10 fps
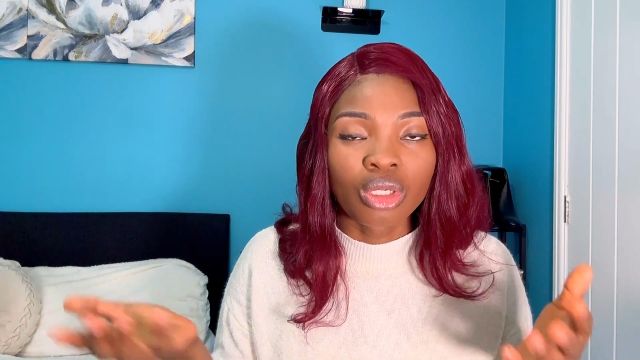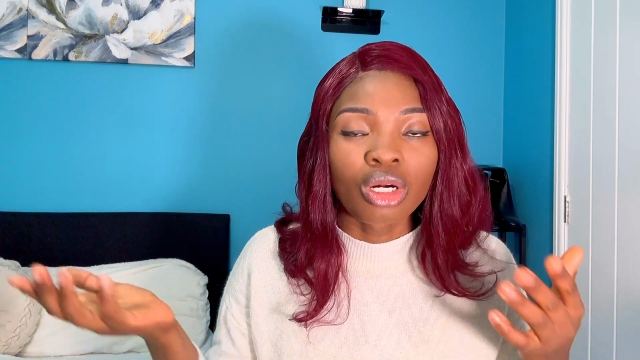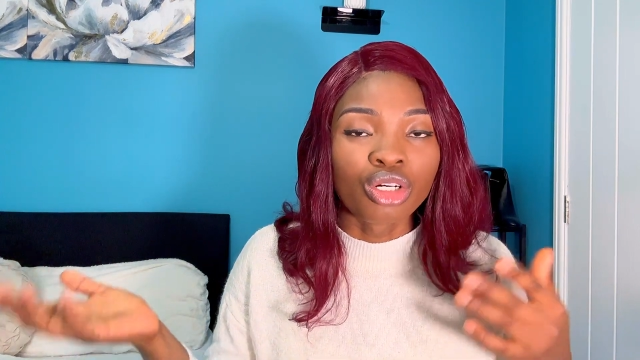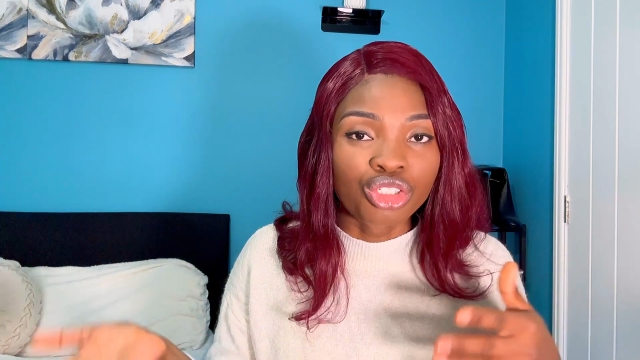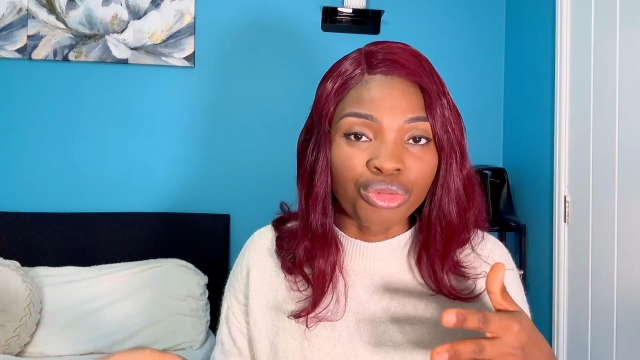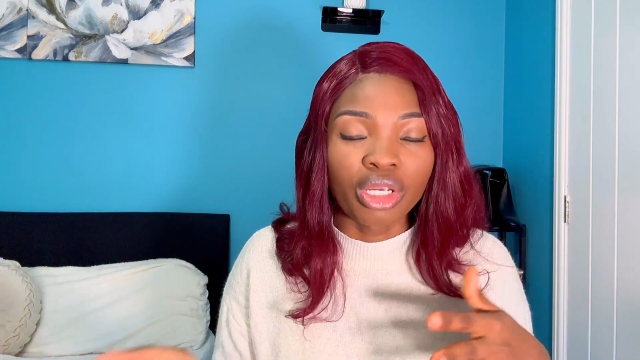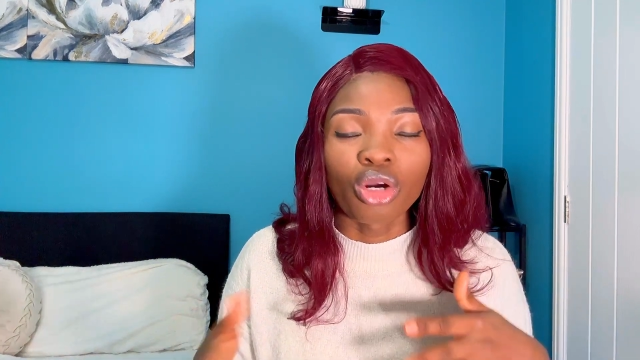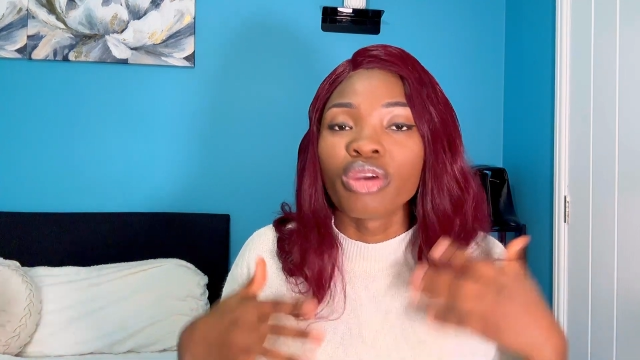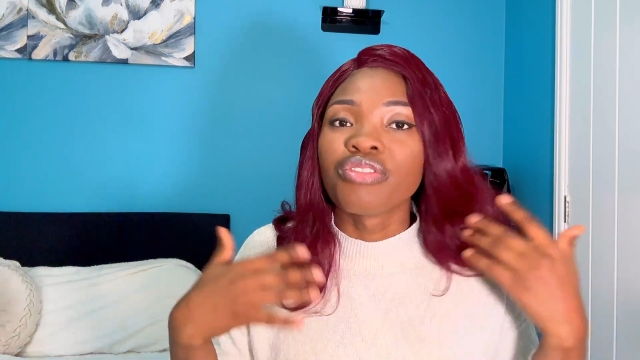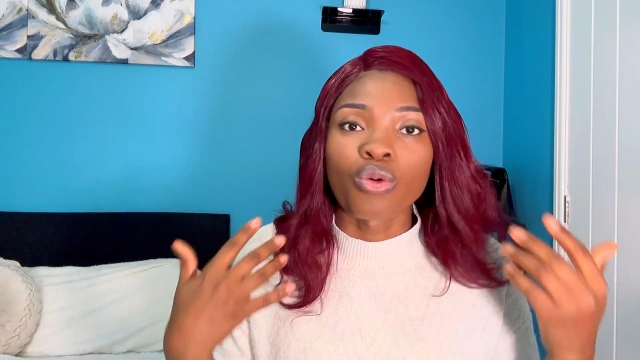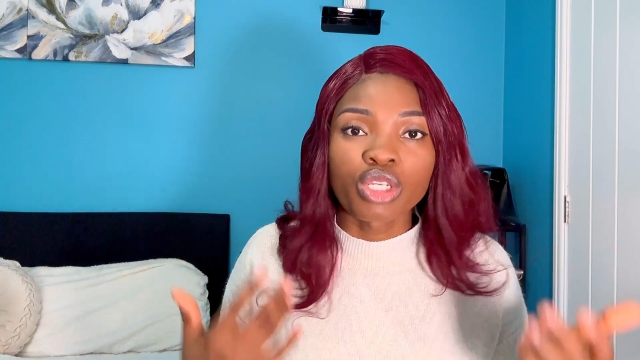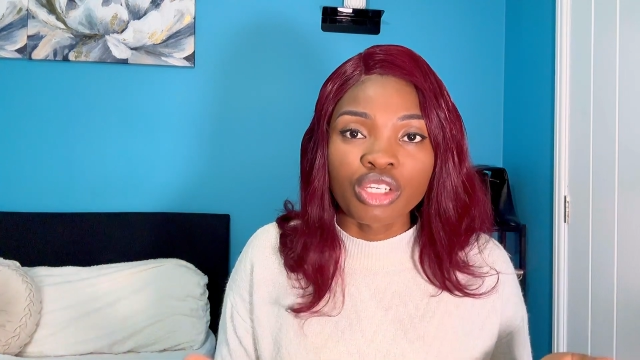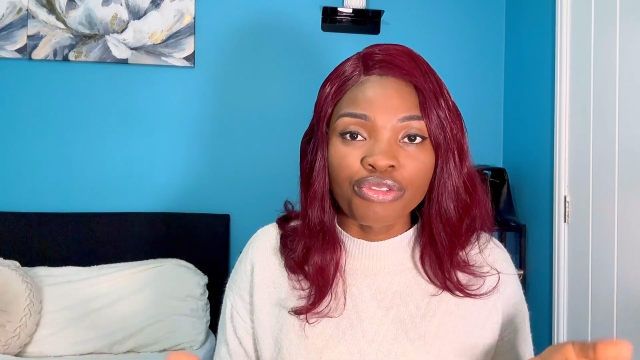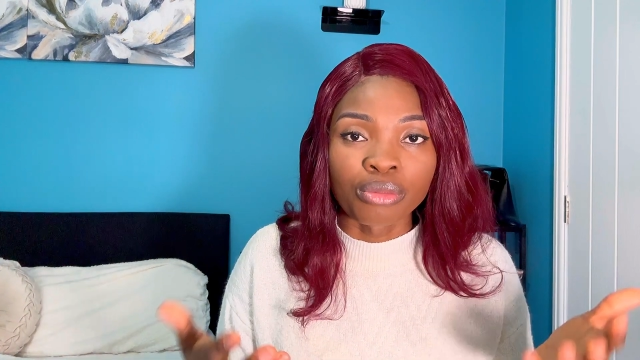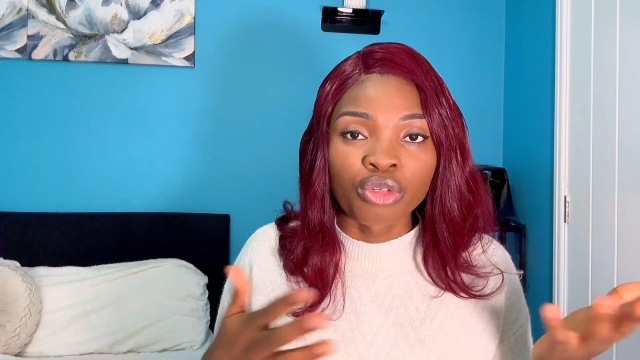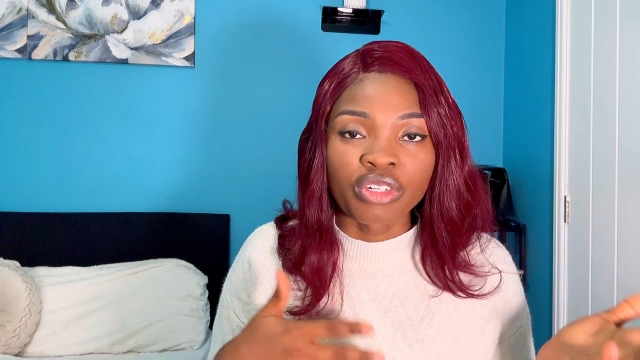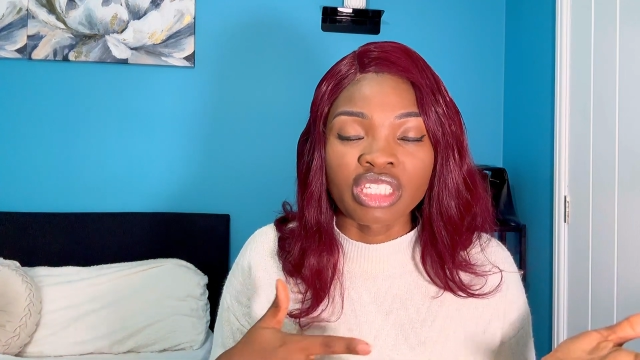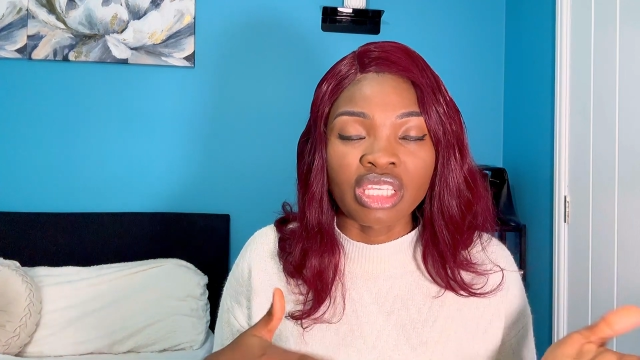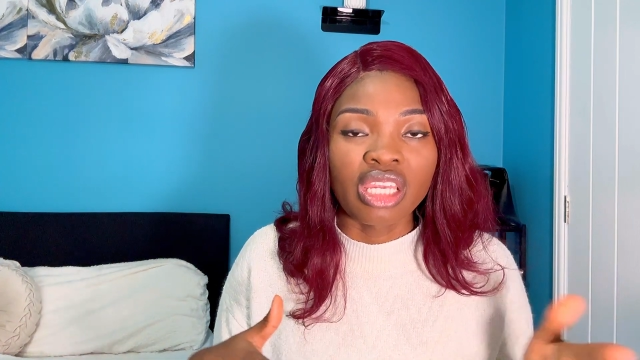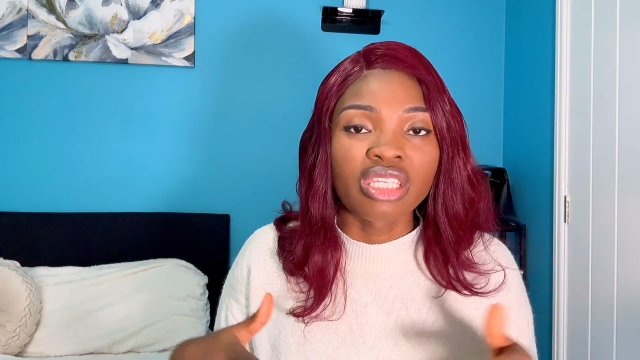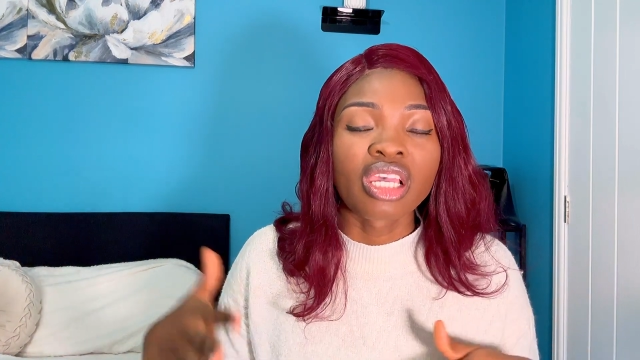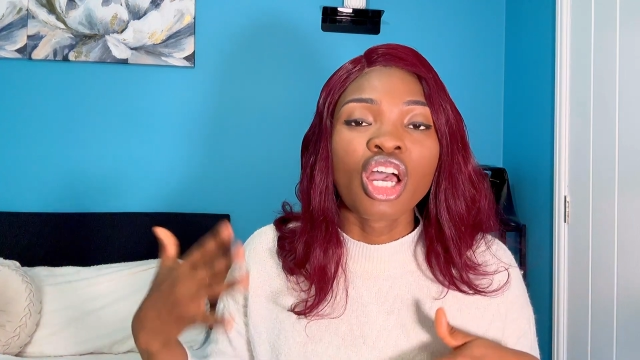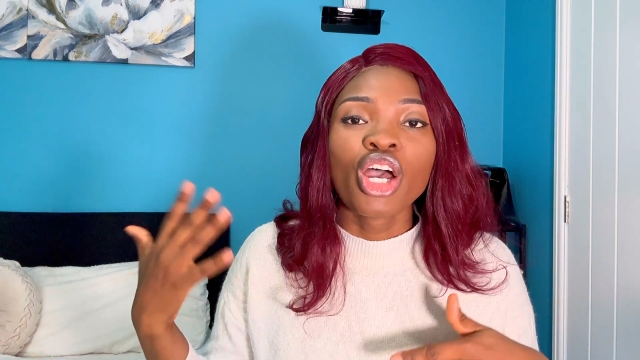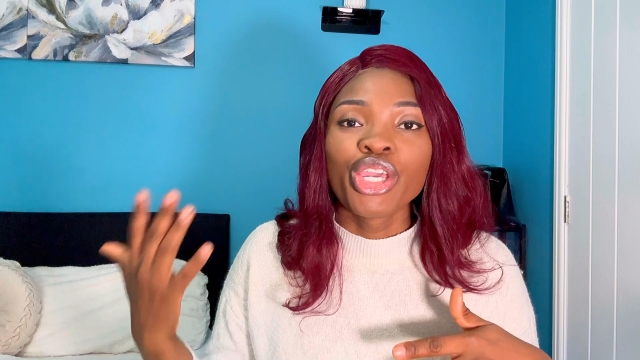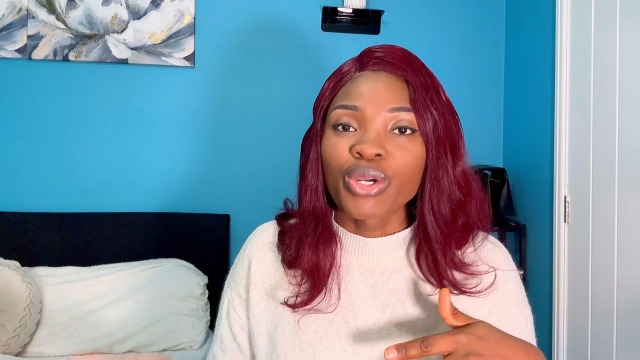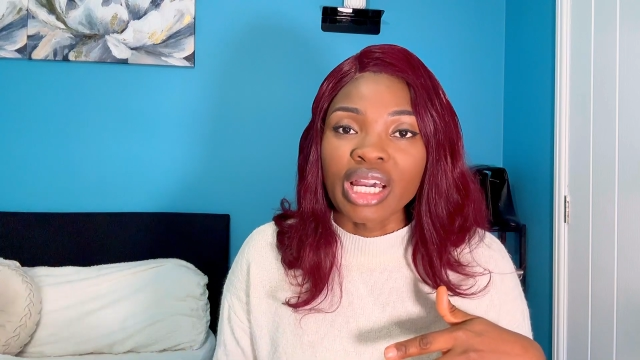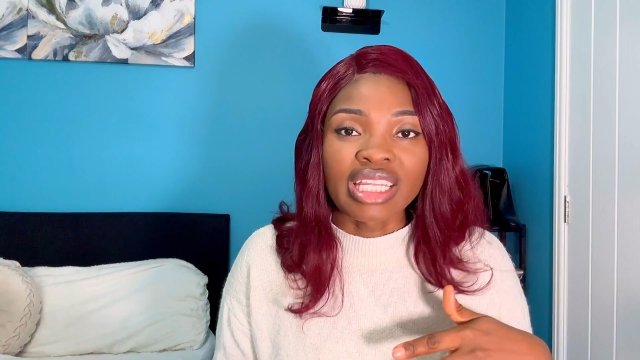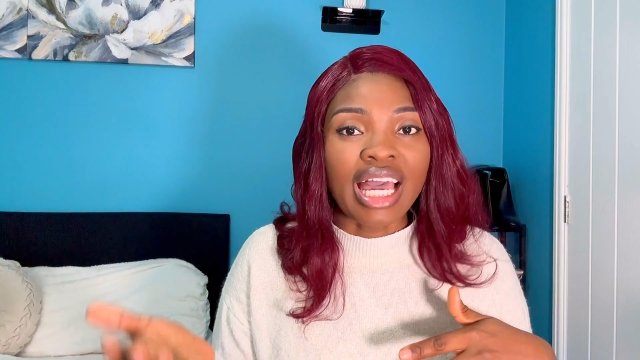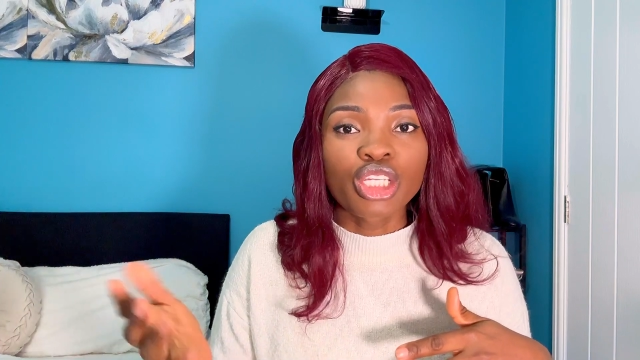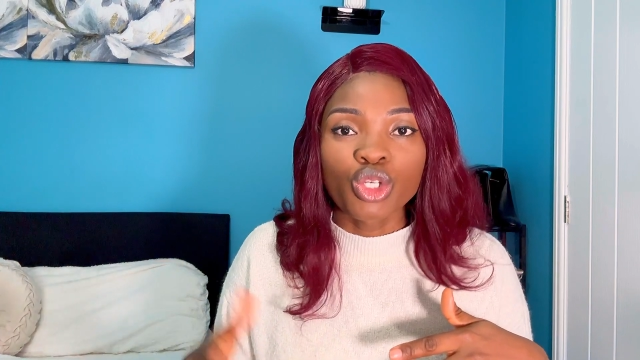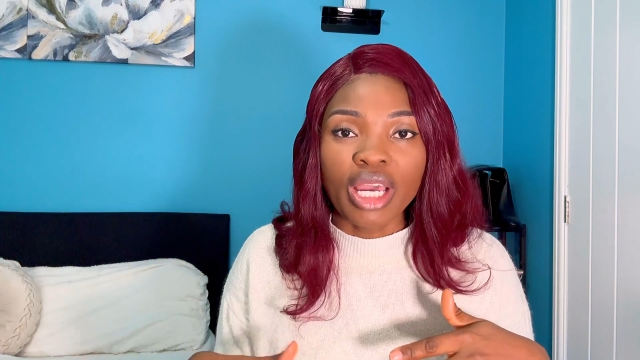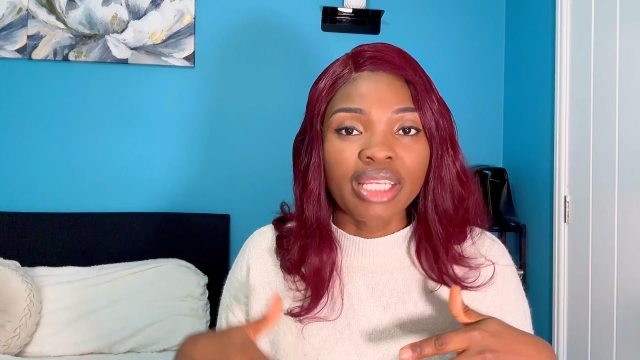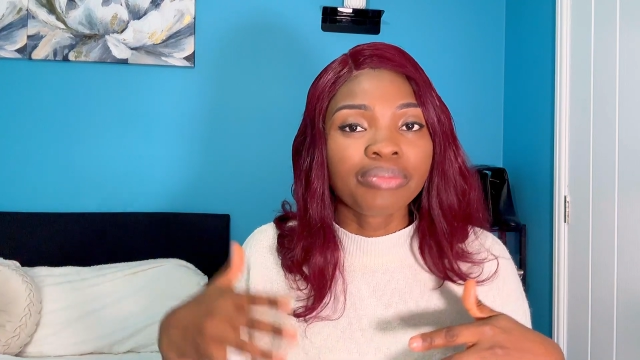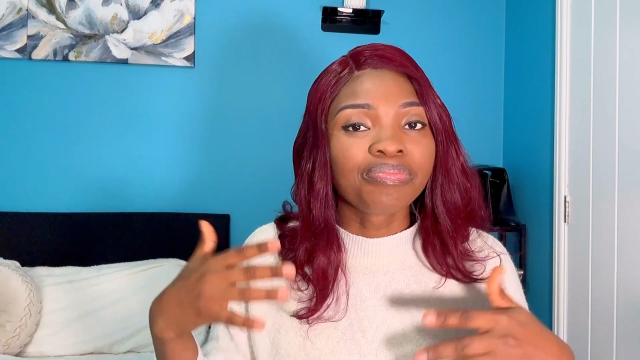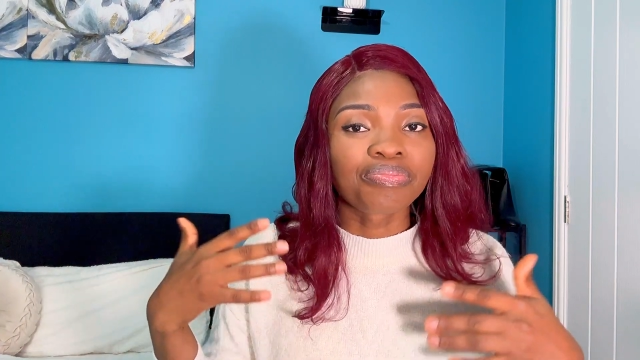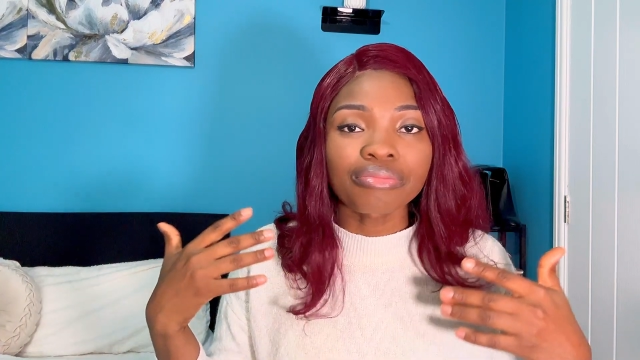country or if you are watching from overseas, you can actually